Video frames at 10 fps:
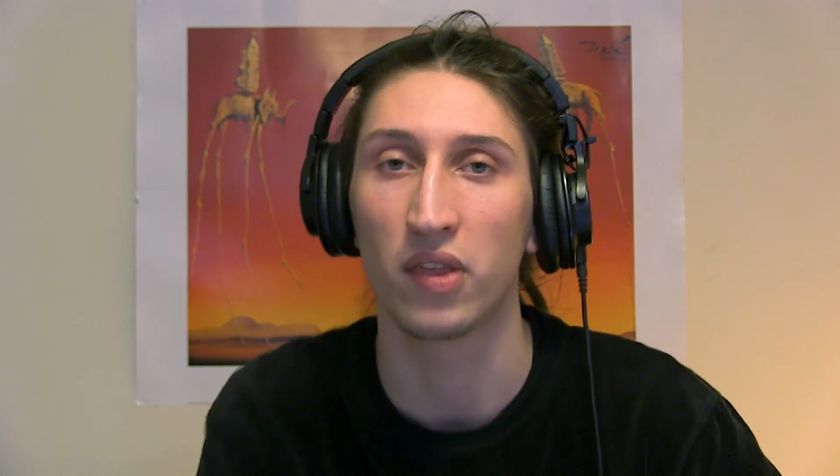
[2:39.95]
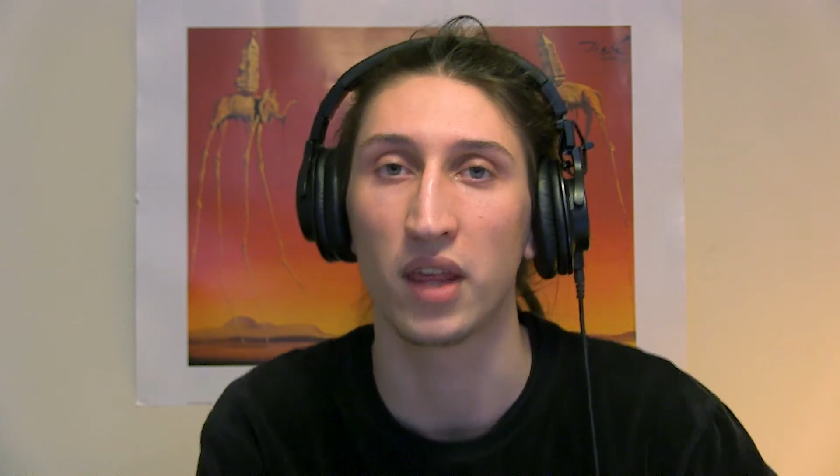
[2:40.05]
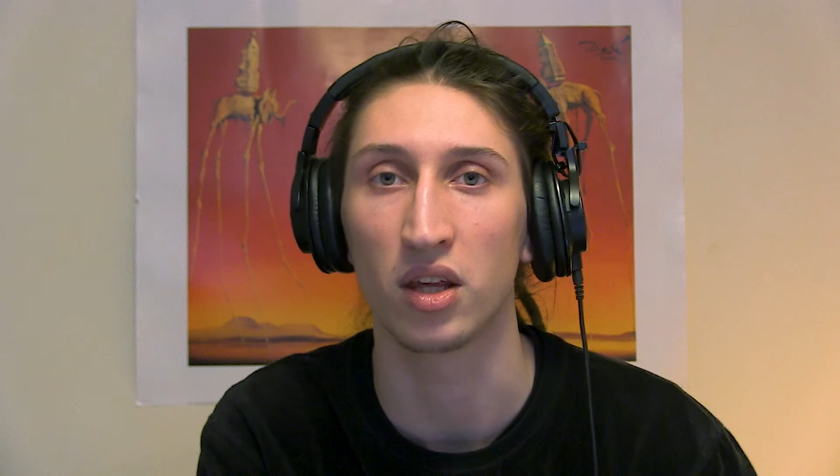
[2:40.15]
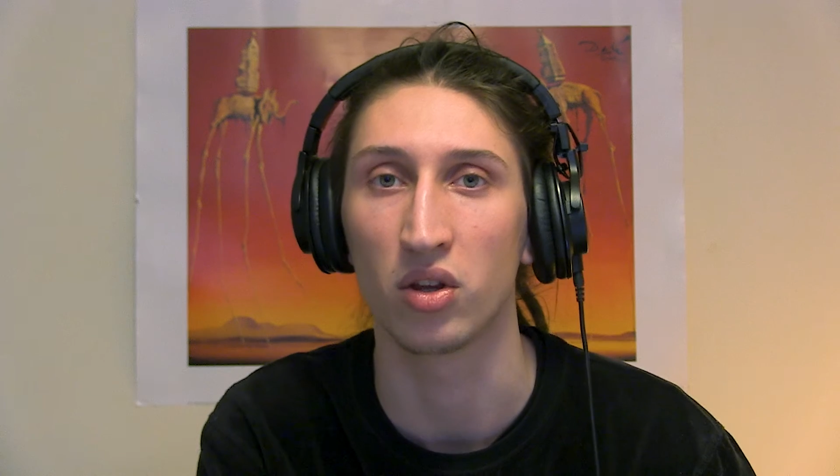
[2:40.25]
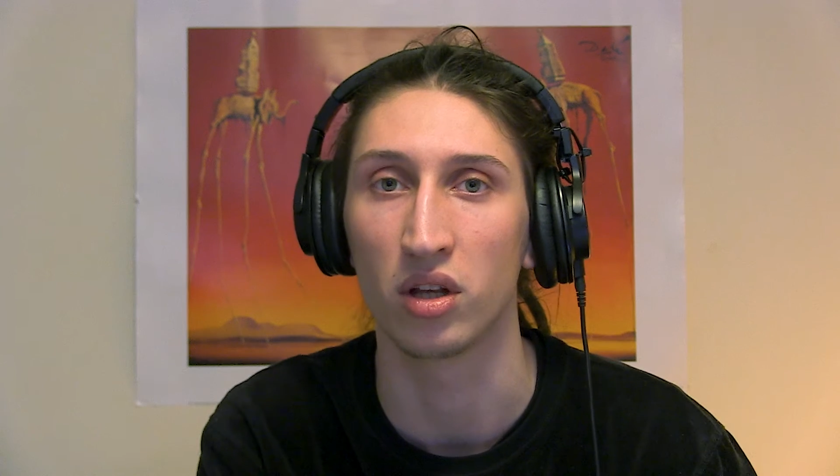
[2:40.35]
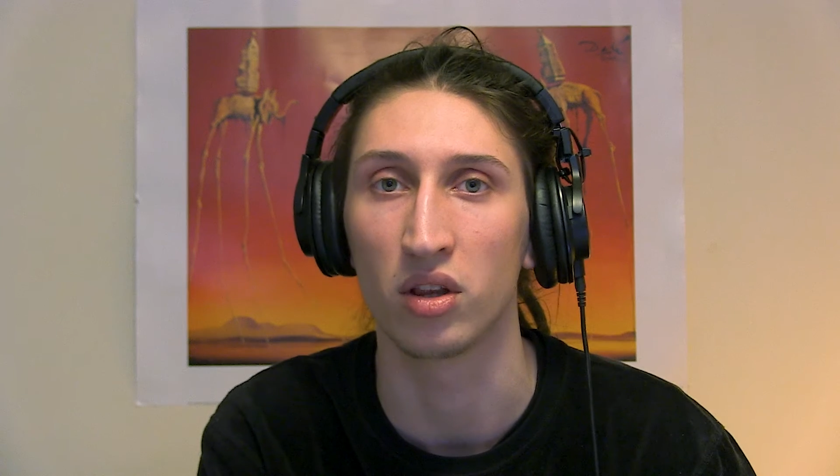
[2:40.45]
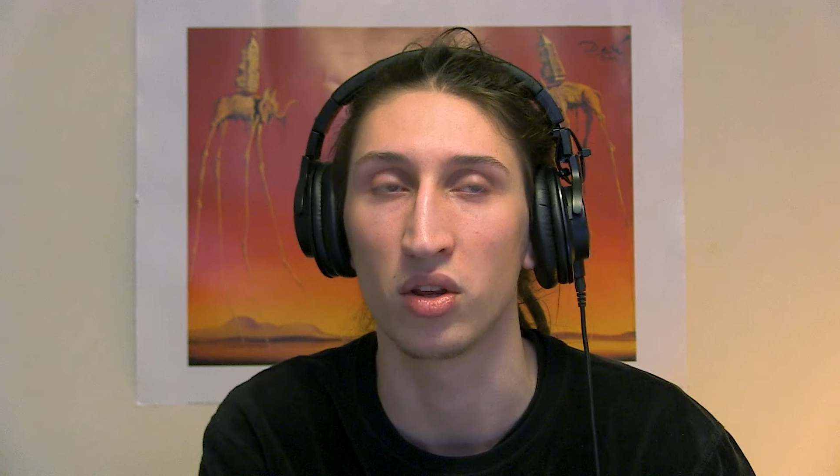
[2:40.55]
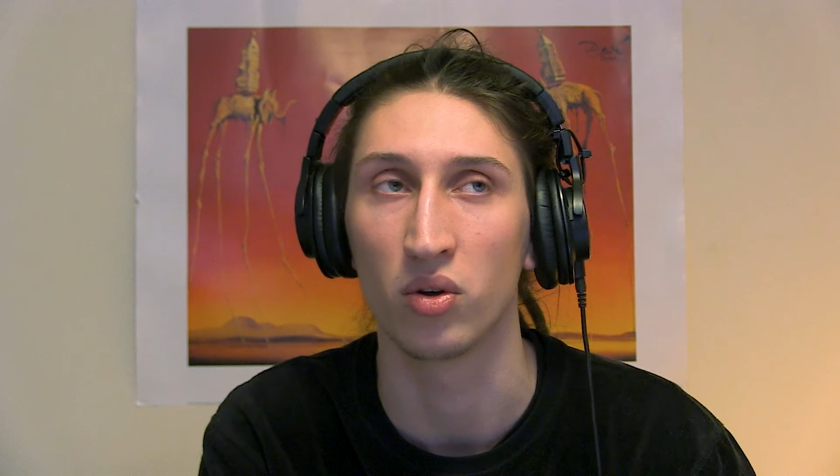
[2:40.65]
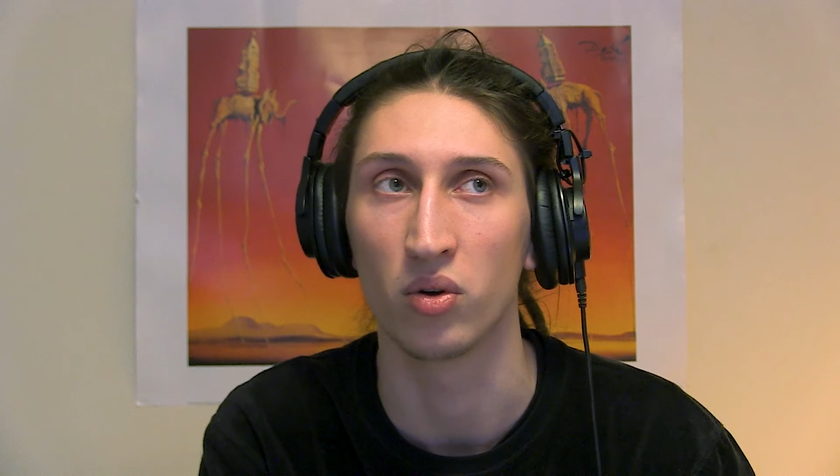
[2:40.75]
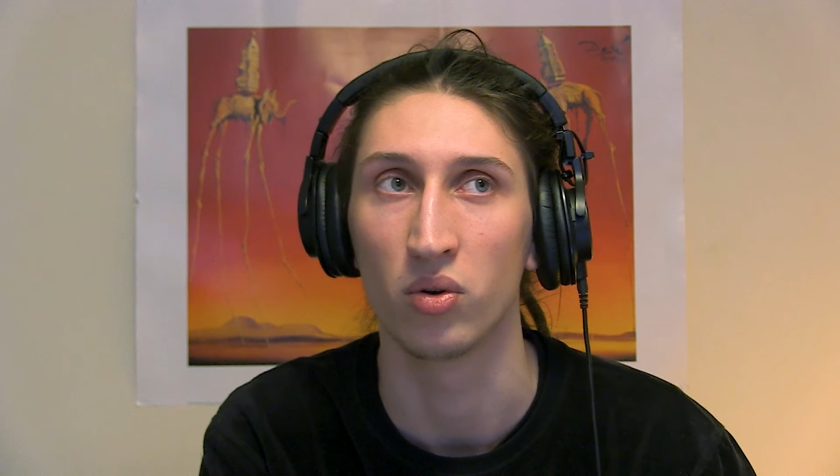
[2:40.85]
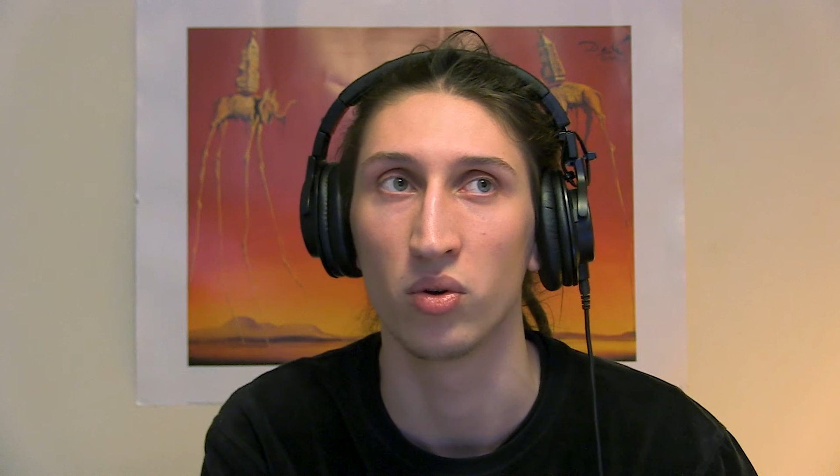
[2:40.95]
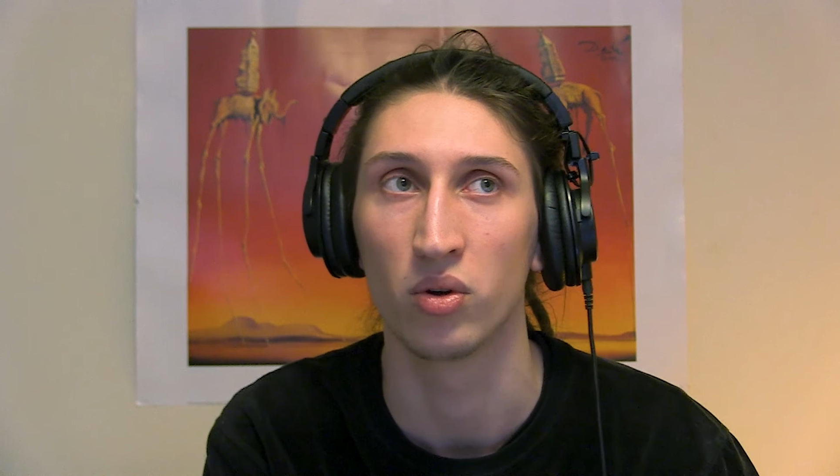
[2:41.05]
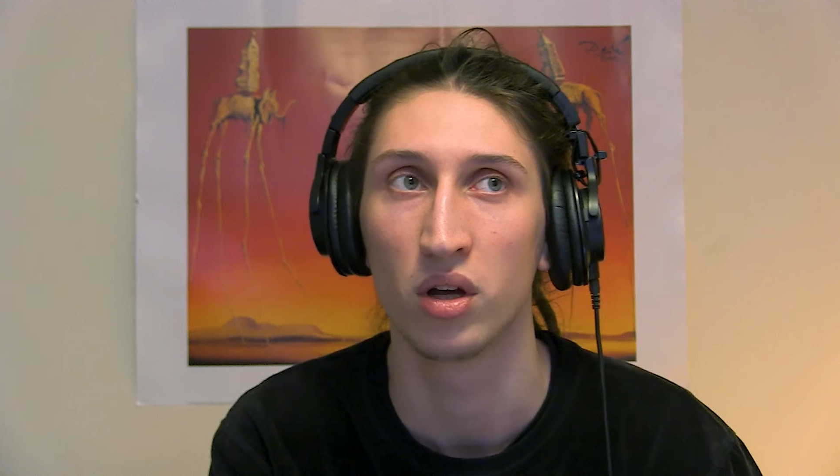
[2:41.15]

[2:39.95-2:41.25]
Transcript: thing you need to